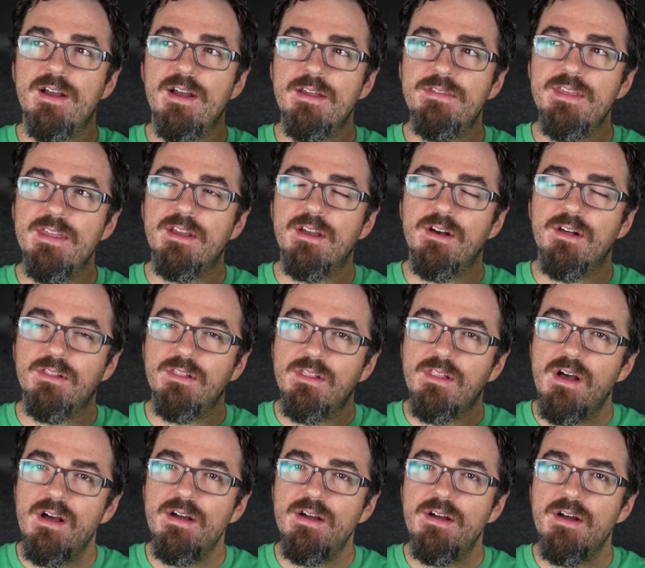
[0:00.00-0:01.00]
I think a
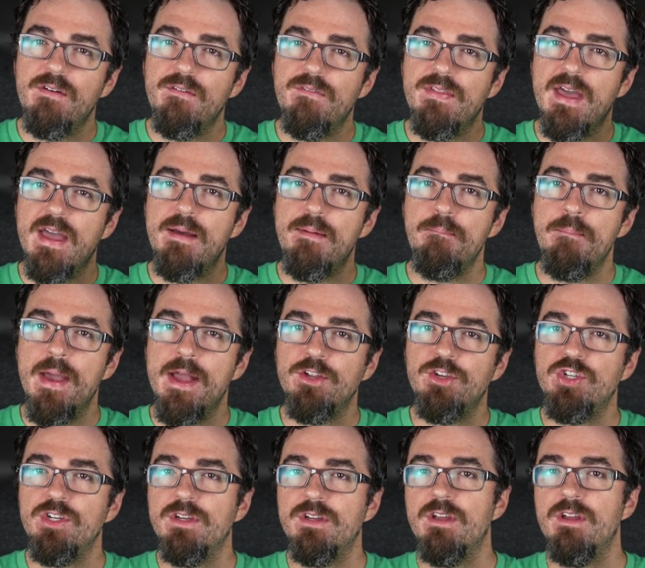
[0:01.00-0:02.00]
lot of that
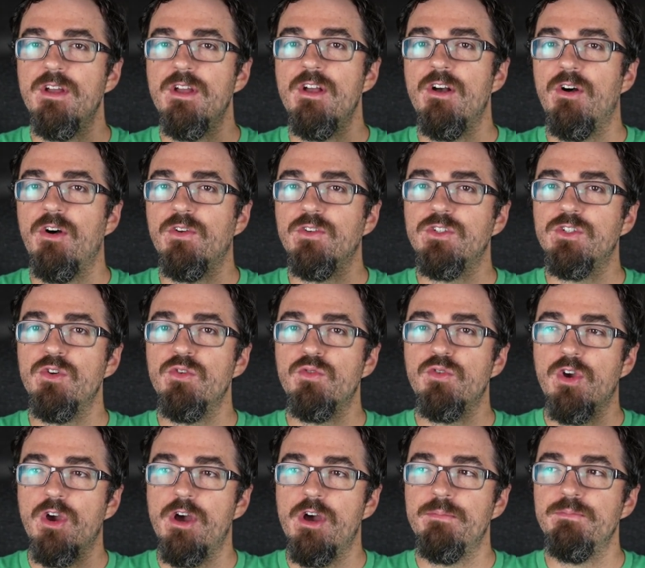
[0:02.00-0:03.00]
magic also
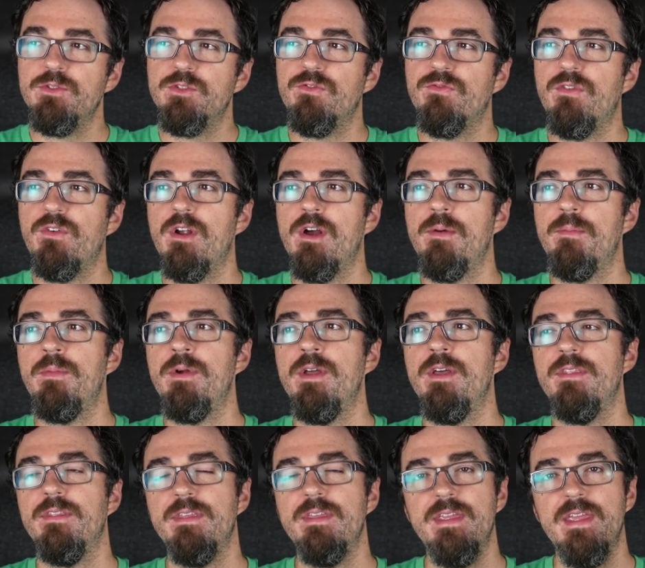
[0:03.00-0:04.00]
comes from
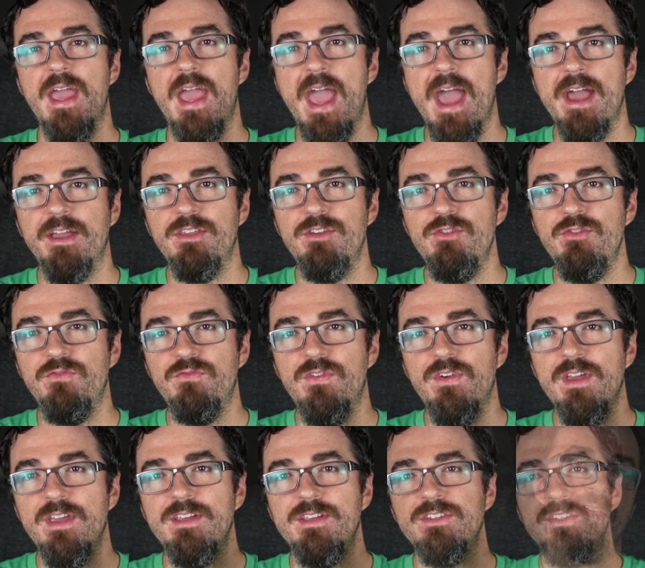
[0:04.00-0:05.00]
the
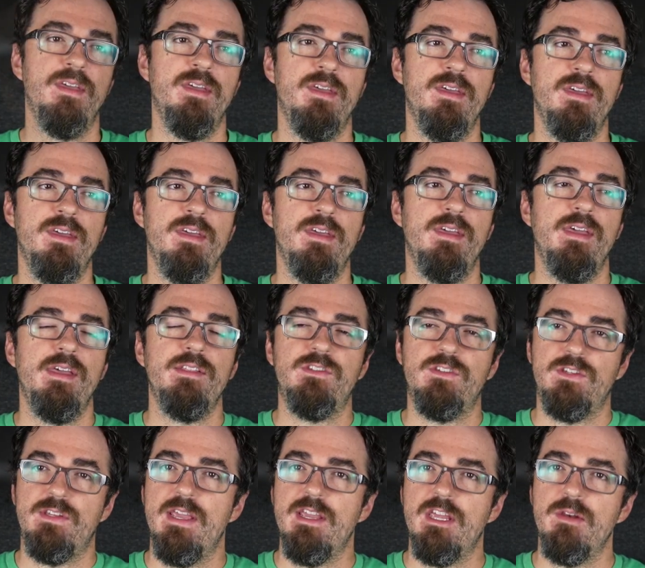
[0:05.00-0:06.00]
Accuphase. It's
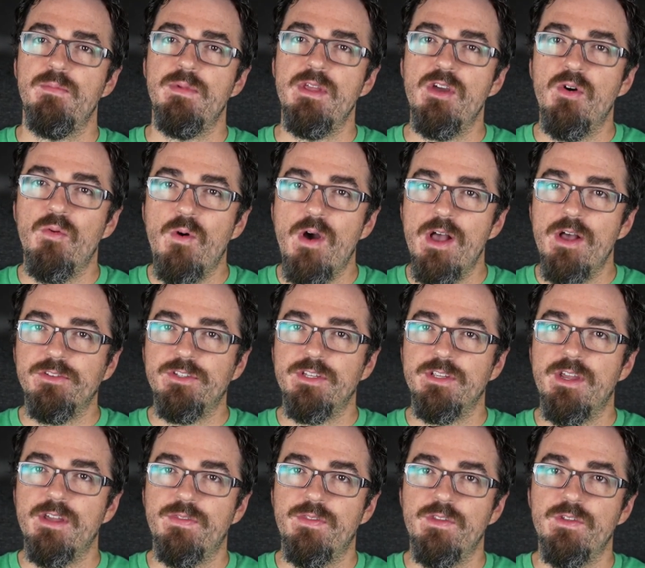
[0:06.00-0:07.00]
taken me a while to
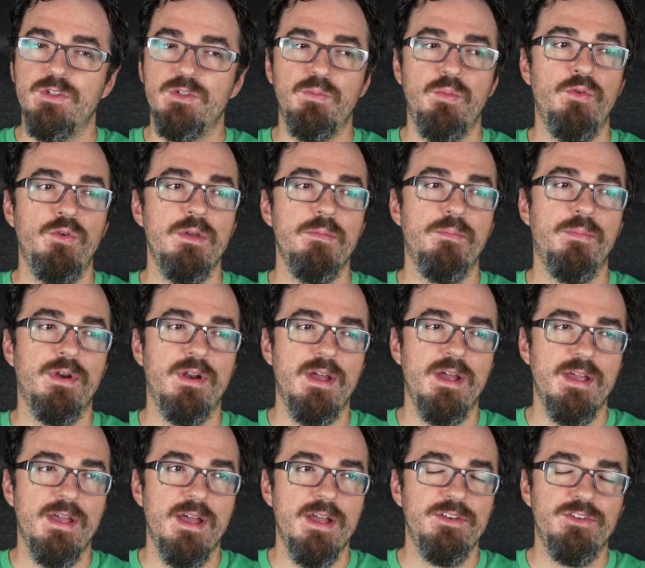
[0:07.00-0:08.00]
get to this point,
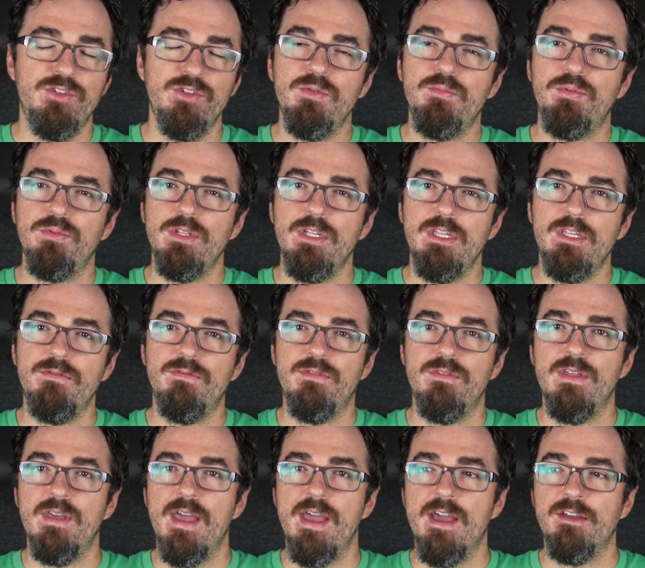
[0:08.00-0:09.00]
but I do believe
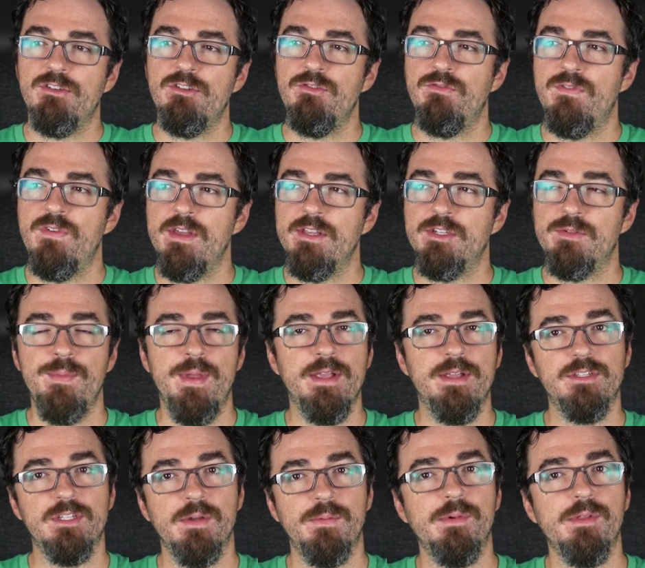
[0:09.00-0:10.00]
the Accuphase
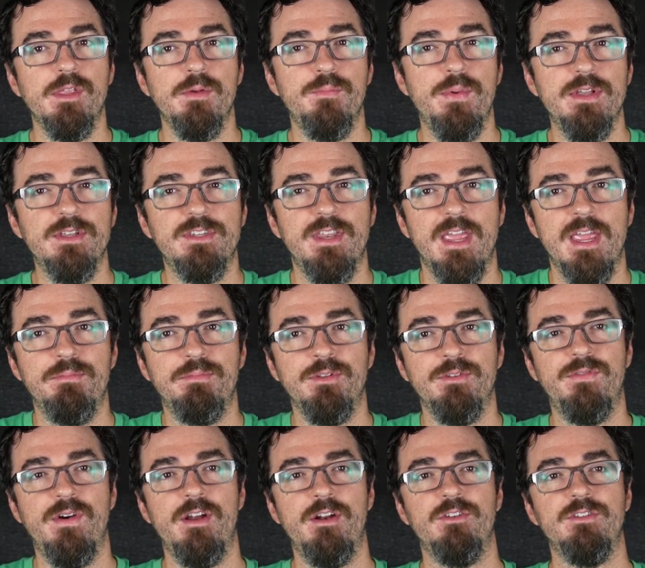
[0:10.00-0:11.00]
makes some of the best
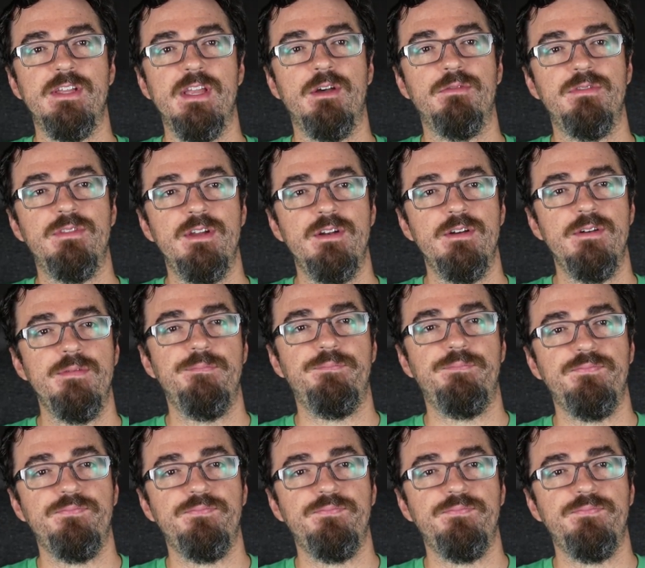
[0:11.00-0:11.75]
amplifiers out there.